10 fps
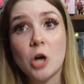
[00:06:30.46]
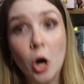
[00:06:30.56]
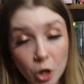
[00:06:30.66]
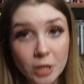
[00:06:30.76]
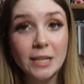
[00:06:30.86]

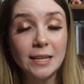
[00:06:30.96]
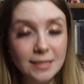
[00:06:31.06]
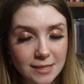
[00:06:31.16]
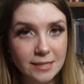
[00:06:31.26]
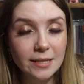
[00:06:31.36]

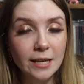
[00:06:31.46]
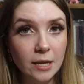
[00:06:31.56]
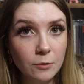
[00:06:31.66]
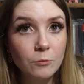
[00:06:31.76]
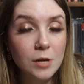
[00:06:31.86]
Target,
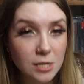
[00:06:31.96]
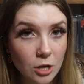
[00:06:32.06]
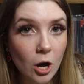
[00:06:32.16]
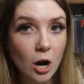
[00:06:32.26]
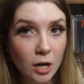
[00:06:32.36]
can we
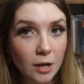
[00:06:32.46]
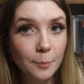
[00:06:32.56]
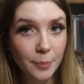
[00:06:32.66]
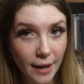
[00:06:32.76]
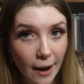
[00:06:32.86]
talk
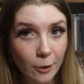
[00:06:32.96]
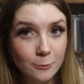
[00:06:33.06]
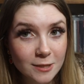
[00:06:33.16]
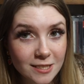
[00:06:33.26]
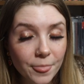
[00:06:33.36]

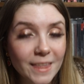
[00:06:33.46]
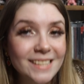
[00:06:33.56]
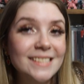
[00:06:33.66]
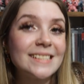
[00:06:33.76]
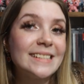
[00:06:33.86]
about
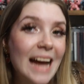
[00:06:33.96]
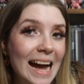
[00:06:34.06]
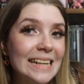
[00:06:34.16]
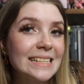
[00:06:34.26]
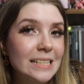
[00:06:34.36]
this
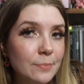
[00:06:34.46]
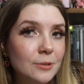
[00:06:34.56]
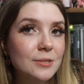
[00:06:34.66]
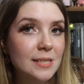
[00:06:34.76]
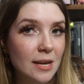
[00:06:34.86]

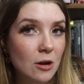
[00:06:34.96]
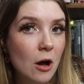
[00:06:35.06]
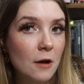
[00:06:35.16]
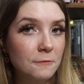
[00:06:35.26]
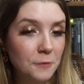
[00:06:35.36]
90%
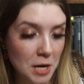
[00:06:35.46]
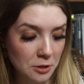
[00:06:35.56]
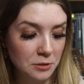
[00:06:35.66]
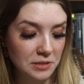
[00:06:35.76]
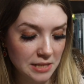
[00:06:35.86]
off
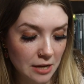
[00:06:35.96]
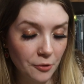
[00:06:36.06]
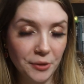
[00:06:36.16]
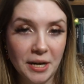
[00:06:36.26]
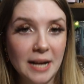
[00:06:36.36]
record
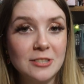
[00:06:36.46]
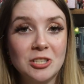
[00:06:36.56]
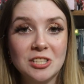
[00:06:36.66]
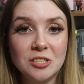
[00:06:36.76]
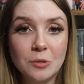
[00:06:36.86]
sale that I
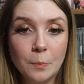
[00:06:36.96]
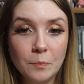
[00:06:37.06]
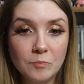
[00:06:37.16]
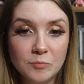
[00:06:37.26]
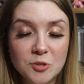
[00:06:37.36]
just
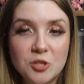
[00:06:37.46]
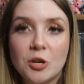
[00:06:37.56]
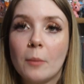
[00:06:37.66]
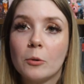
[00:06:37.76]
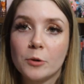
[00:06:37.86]

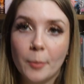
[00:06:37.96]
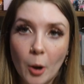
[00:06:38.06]
stumbled